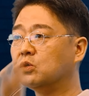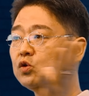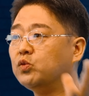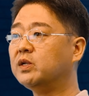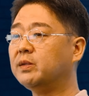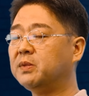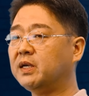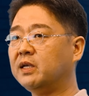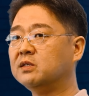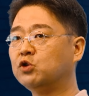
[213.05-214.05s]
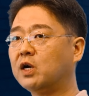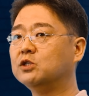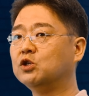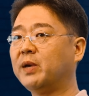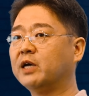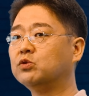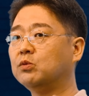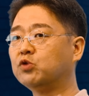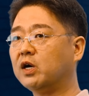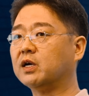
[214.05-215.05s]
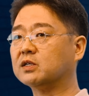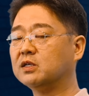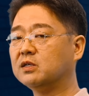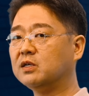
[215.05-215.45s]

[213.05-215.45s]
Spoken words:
who will be in charge of actual product,